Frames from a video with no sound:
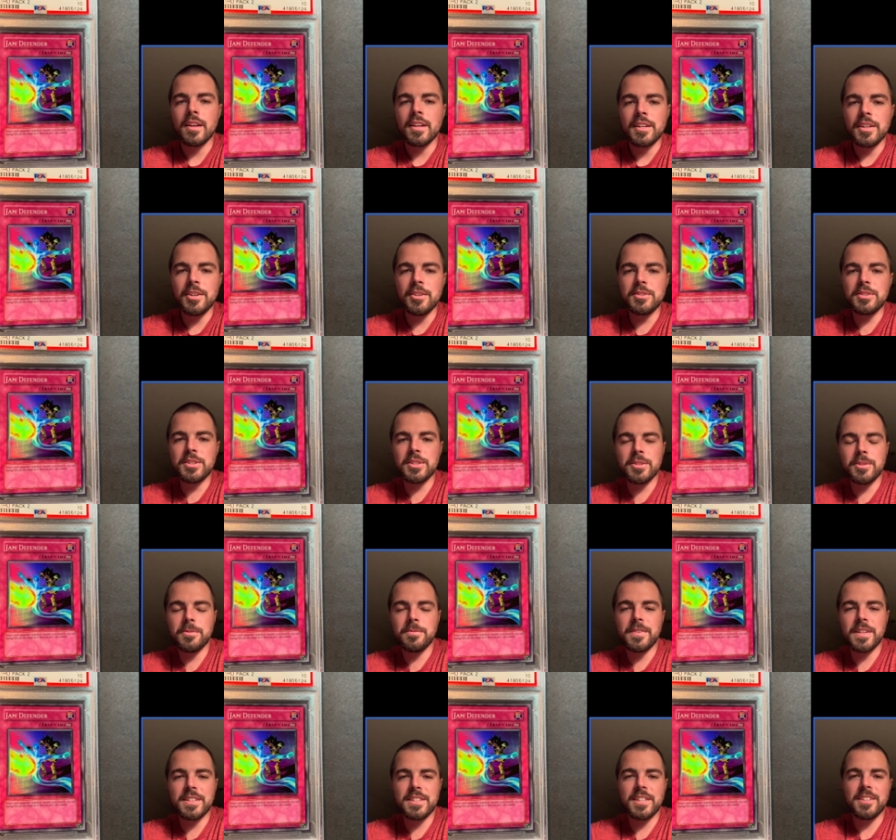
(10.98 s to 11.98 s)
YouTube,
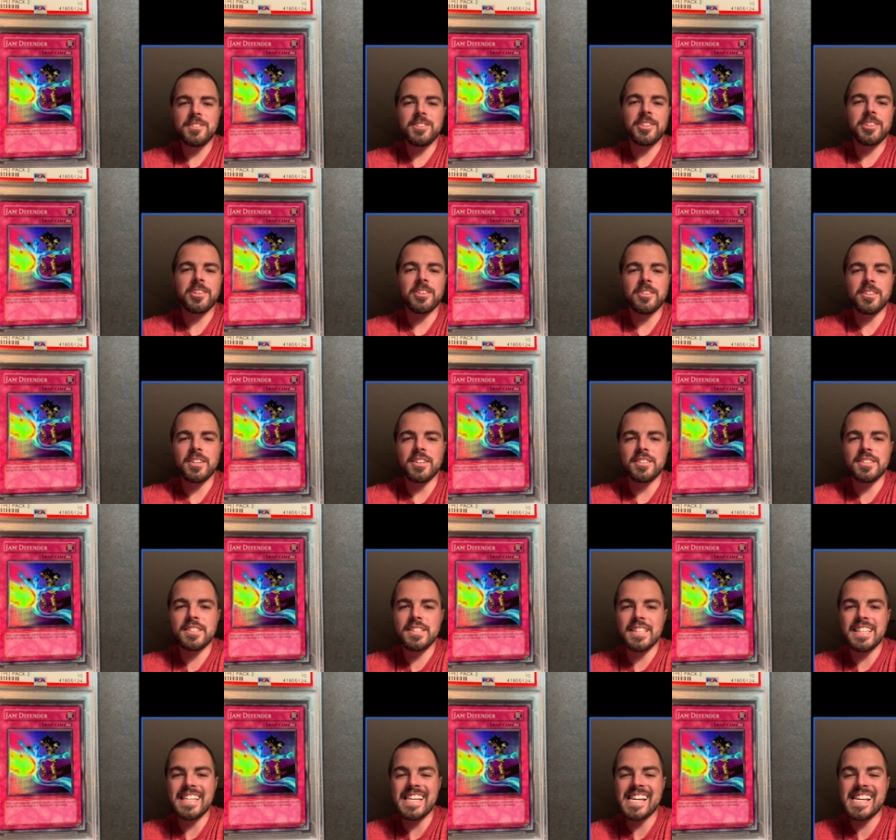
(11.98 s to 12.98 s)
Vintage Yugioh here
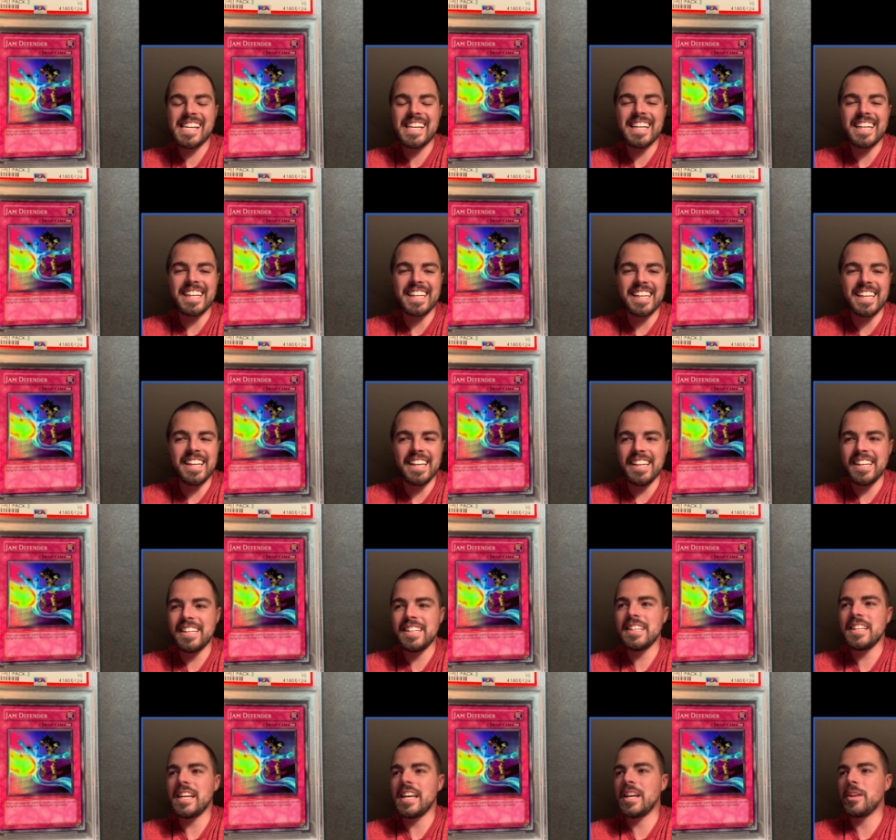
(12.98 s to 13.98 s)
today
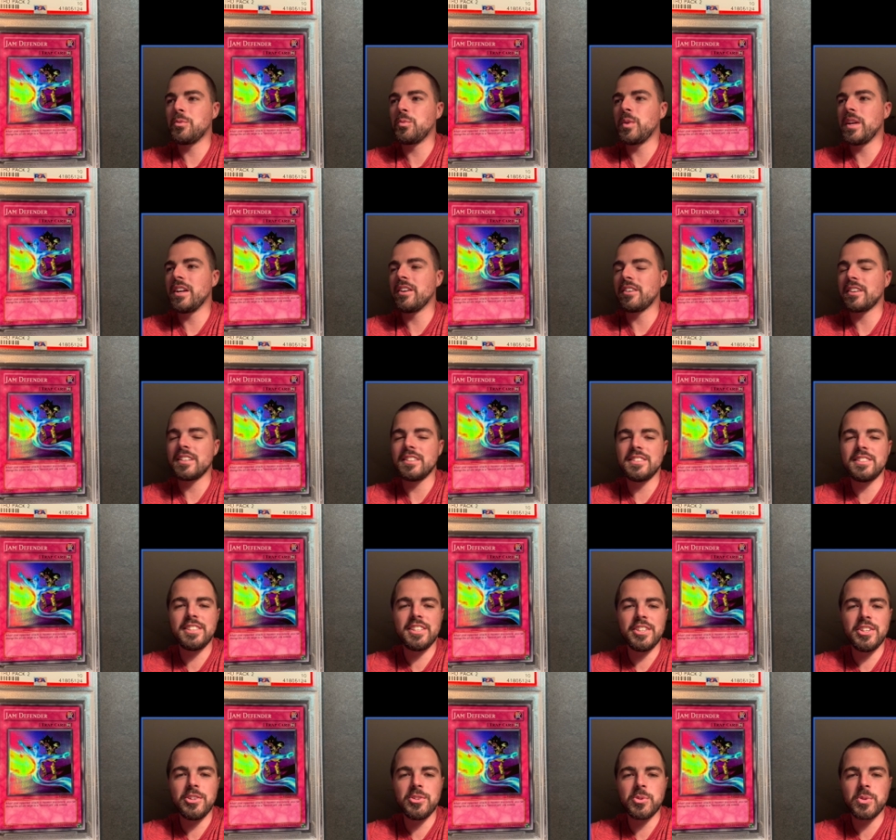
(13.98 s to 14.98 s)
again, and we are
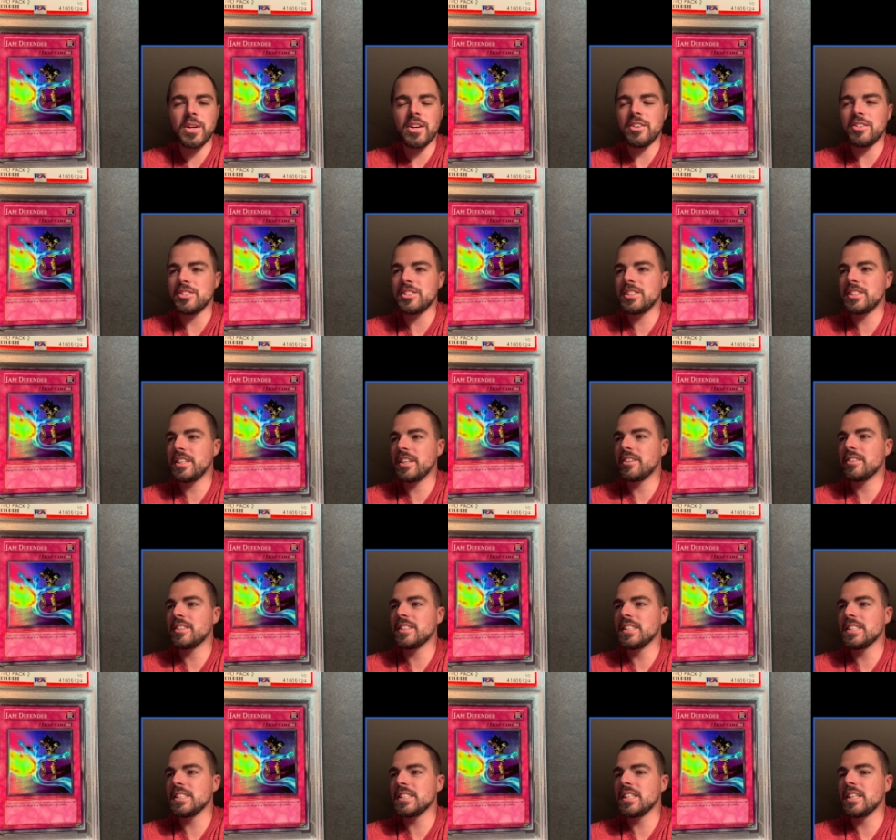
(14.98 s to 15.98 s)
continuing our
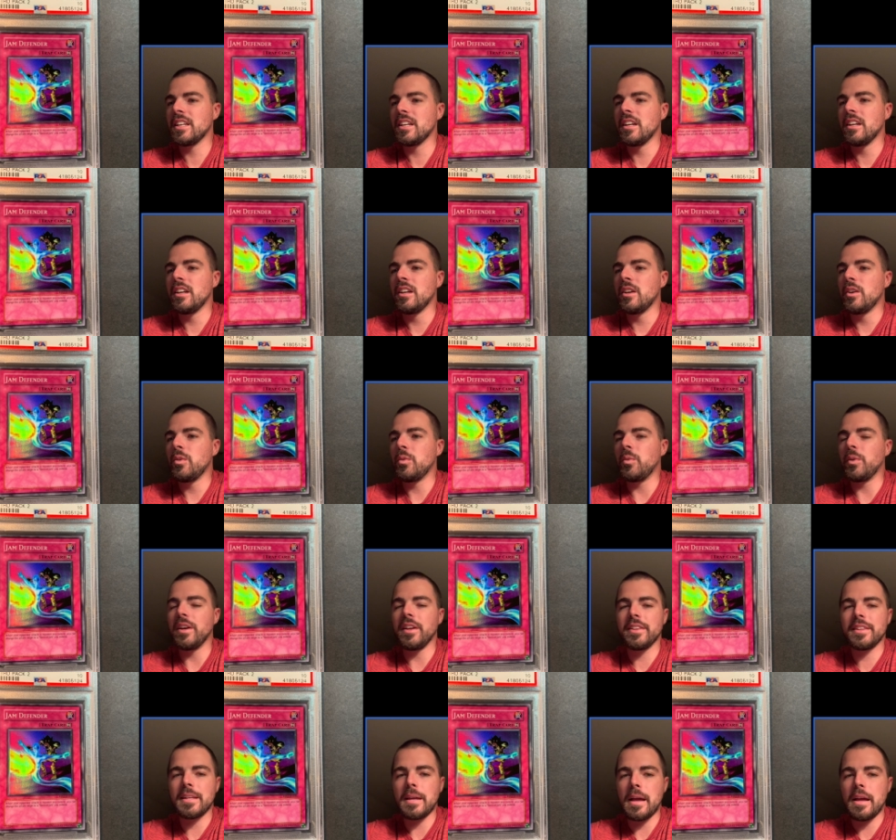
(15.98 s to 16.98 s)
series
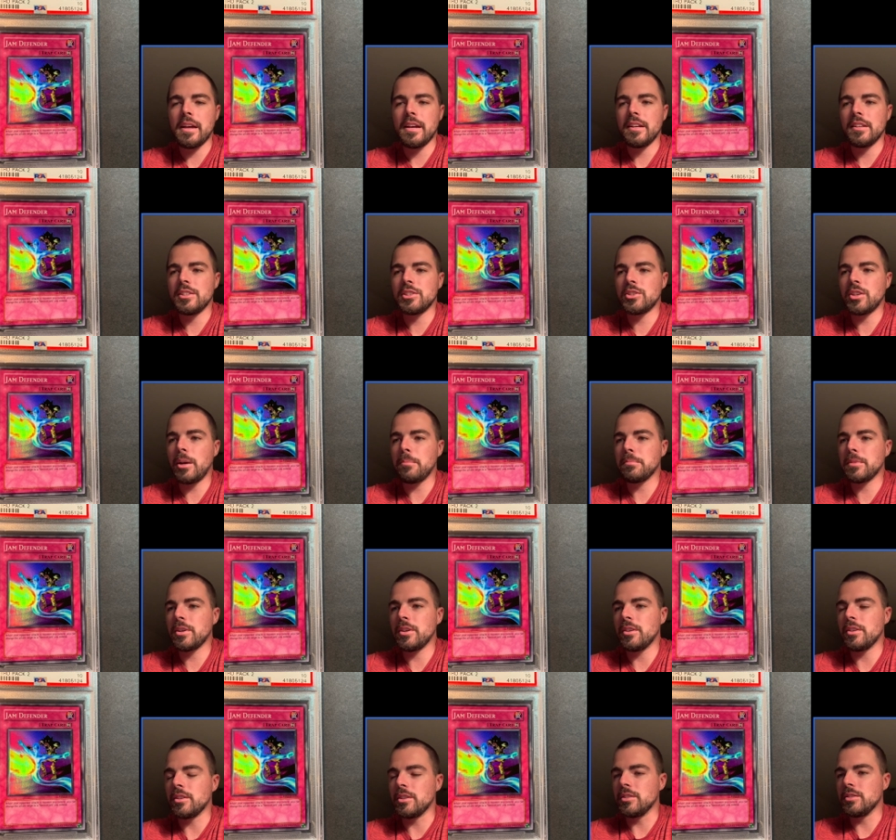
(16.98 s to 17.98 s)
with trap
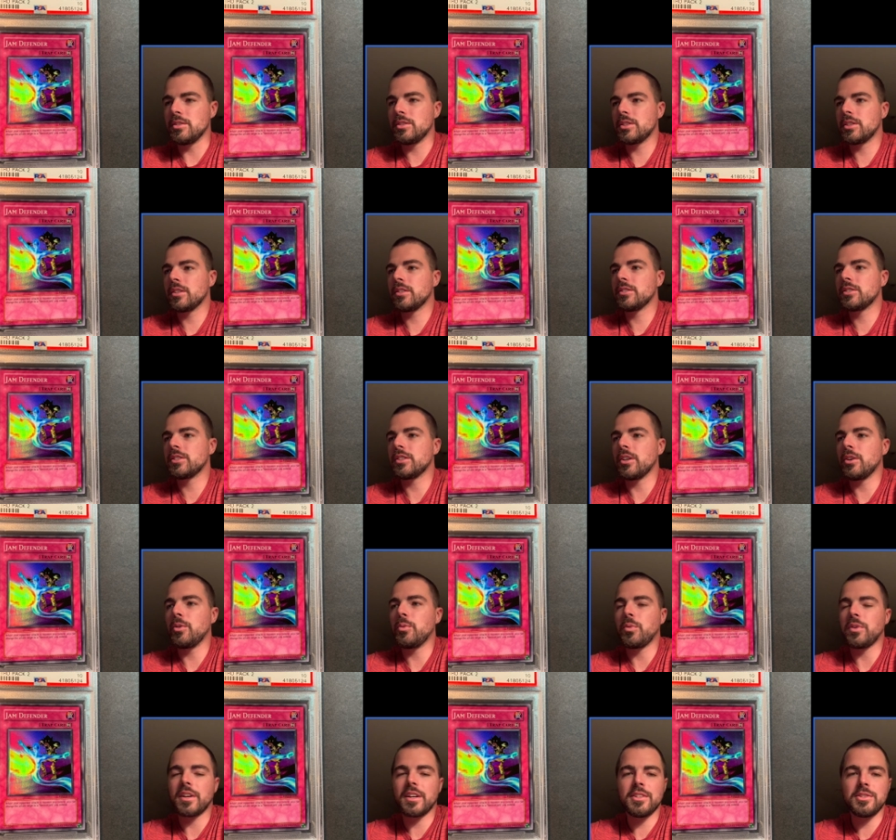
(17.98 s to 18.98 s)
cards. So
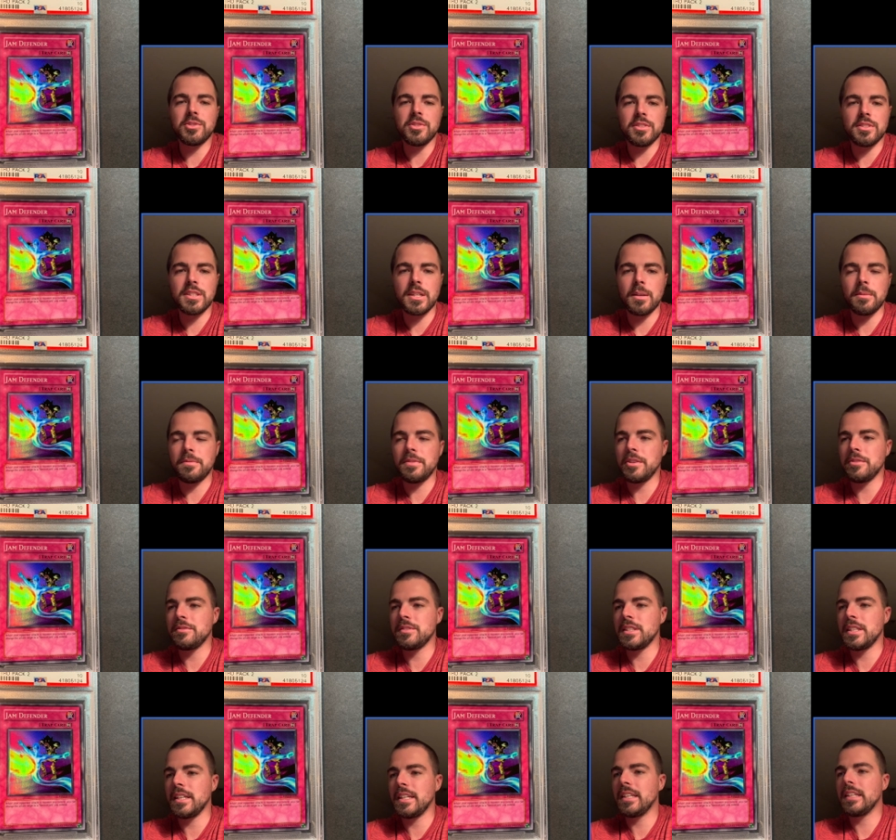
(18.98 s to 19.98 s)
we're going to do a top
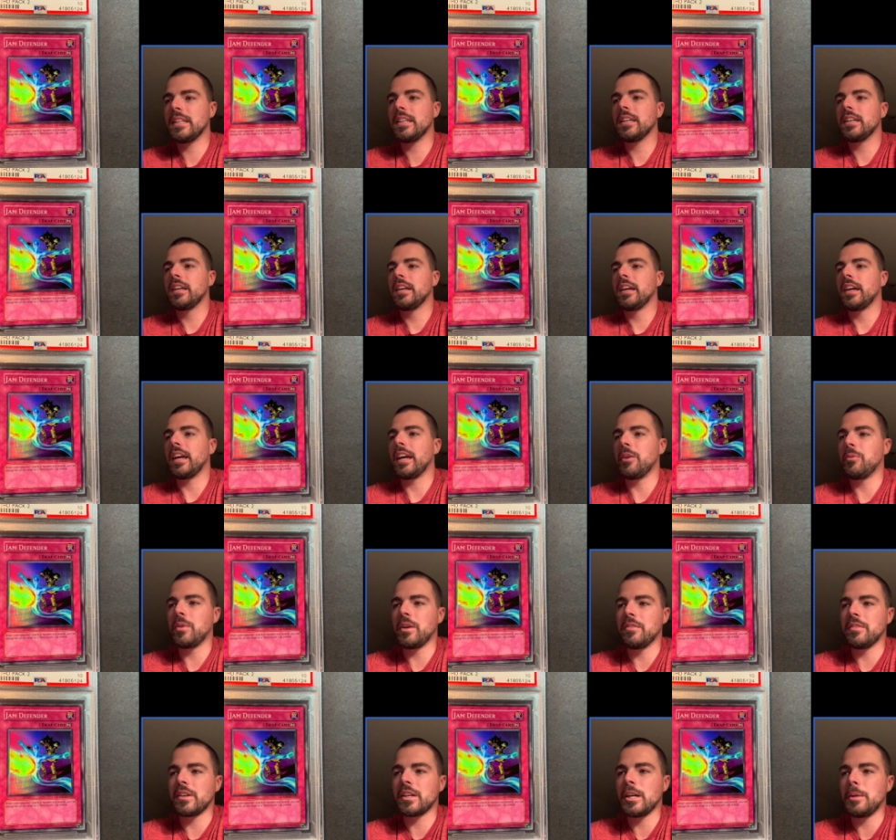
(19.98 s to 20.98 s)
15, and we
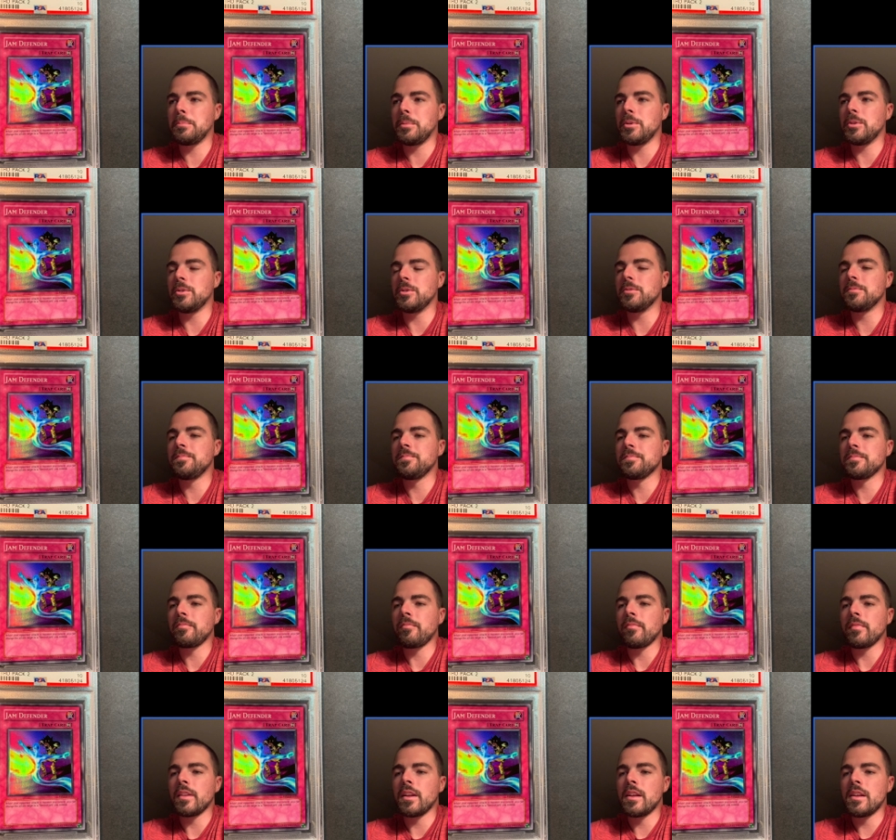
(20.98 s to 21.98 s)
have a couple
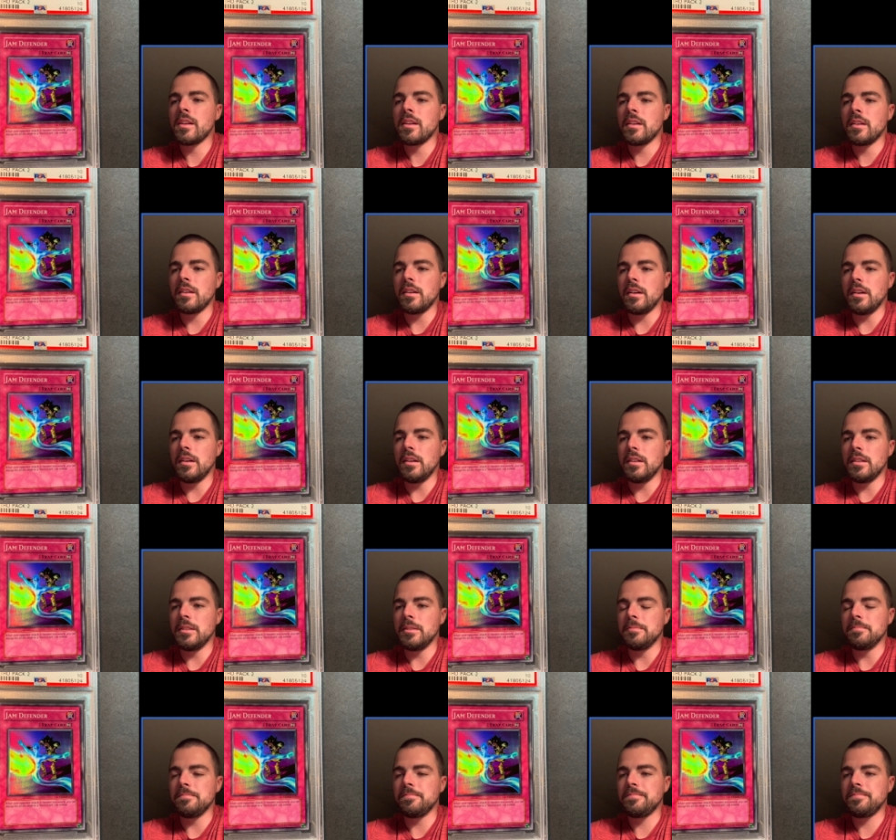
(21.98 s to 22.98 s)

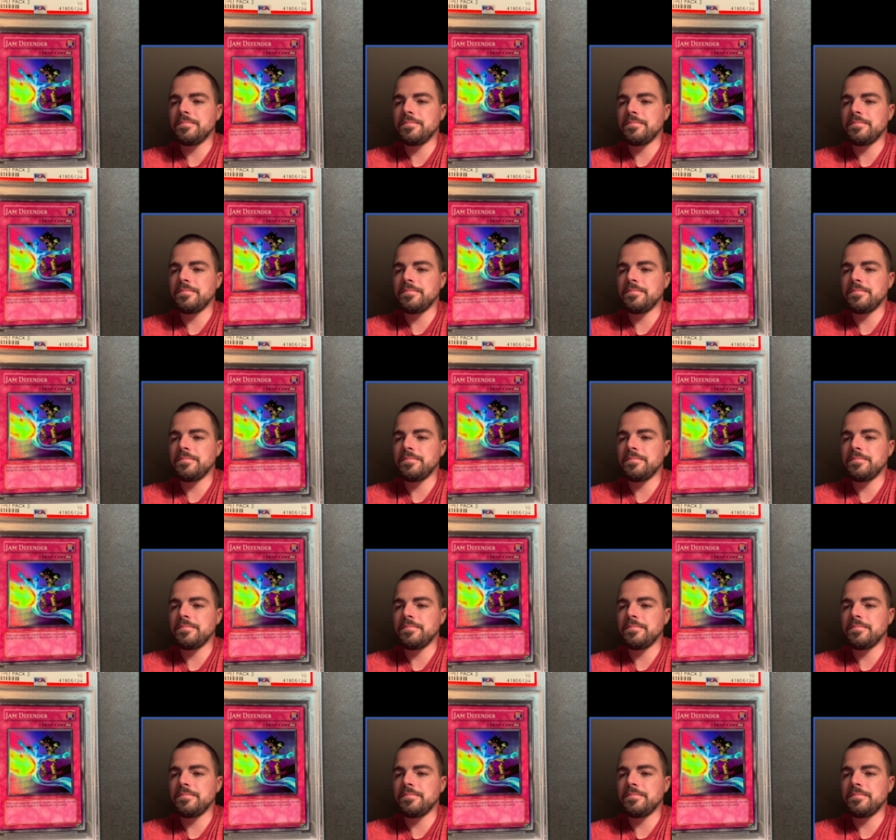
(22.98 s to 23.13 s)
um,